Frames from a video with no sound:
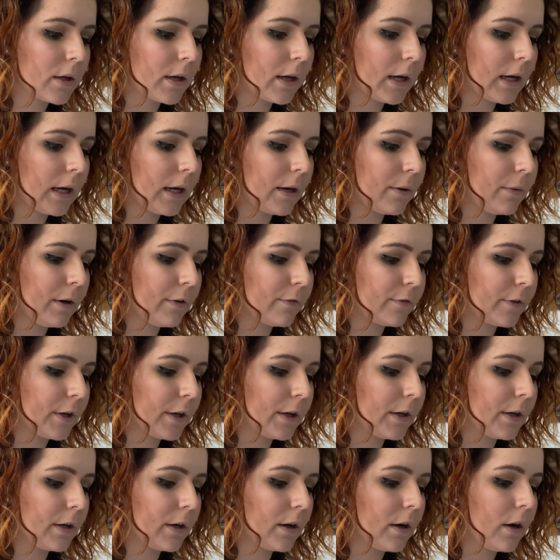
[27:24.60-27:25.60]

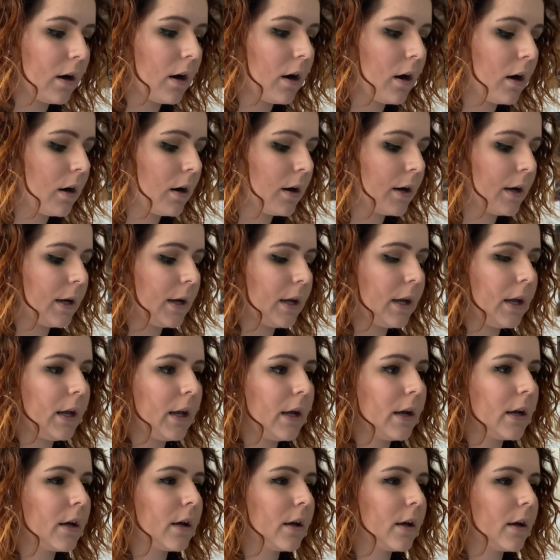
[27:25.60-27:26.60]
However,
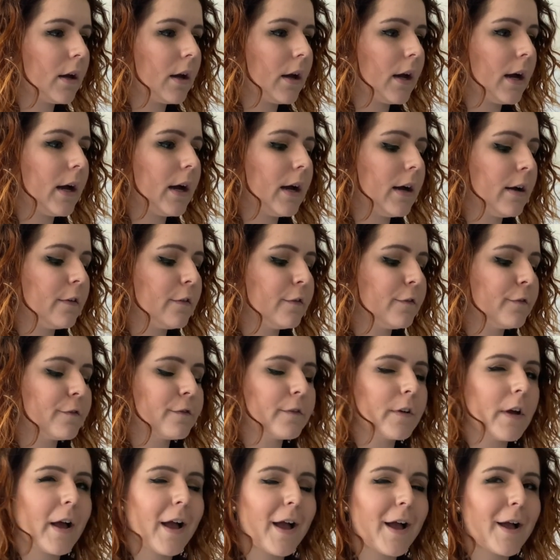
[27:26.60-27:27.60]
I have
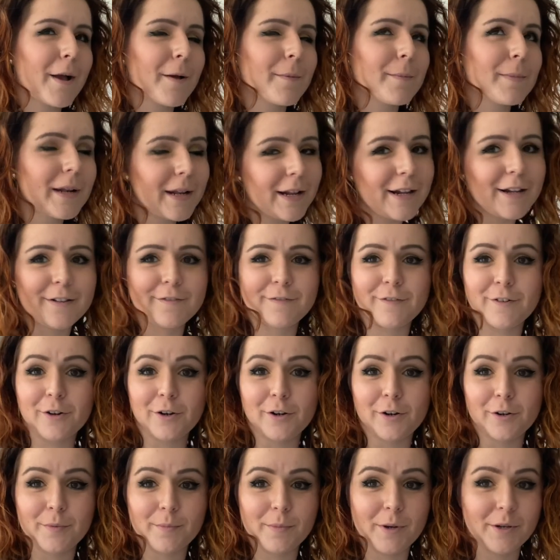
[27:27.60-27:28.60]
completely
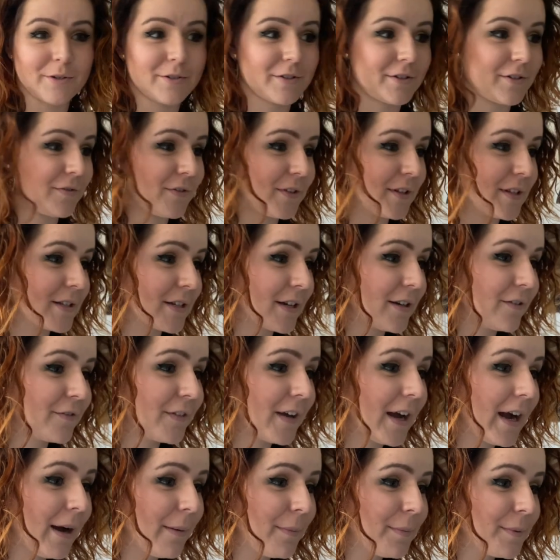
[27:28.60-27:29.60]
forgotten most of the stuff
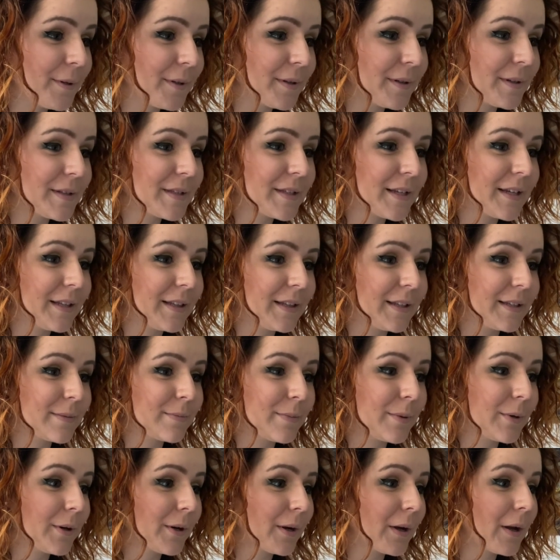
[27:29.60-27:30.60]
that happens in this
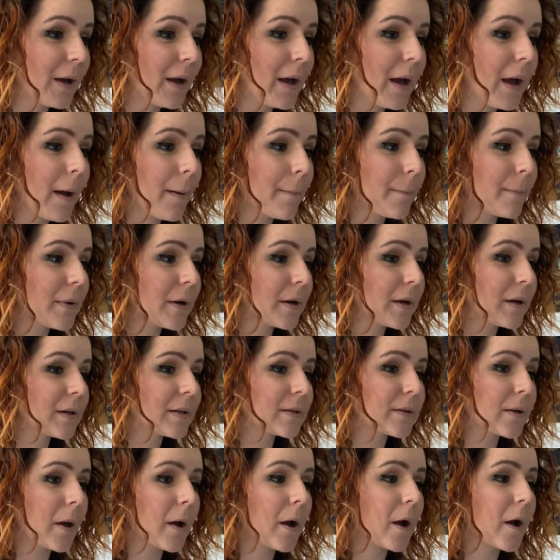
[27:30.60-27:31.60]
book
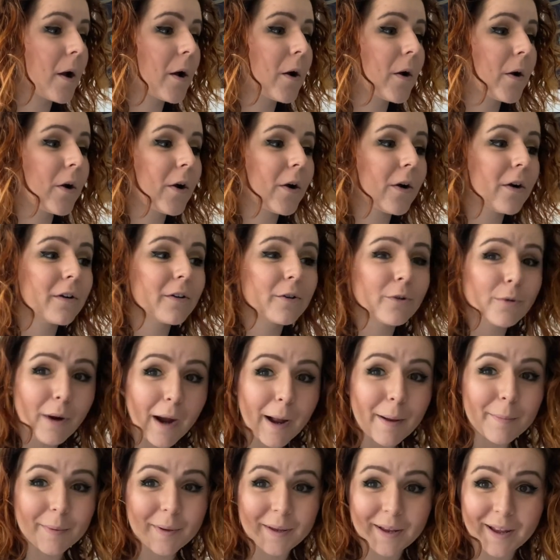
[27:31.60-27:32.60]
because,
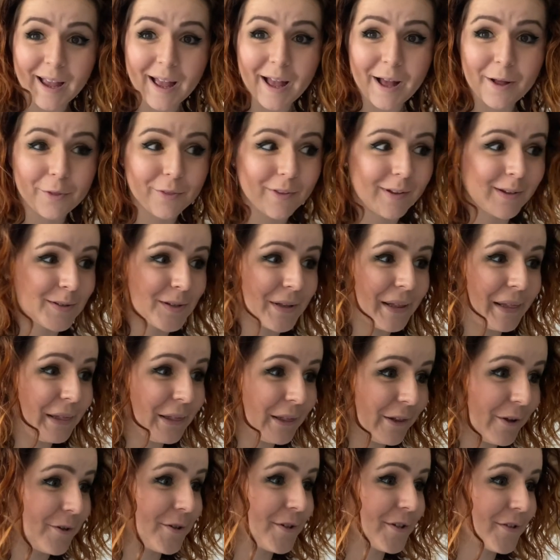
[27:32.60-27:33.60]
crapping hell, there's a
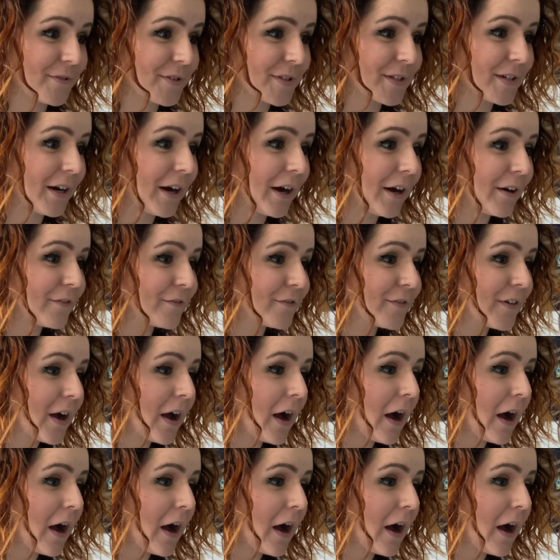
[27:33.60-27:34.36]
lot of stuff.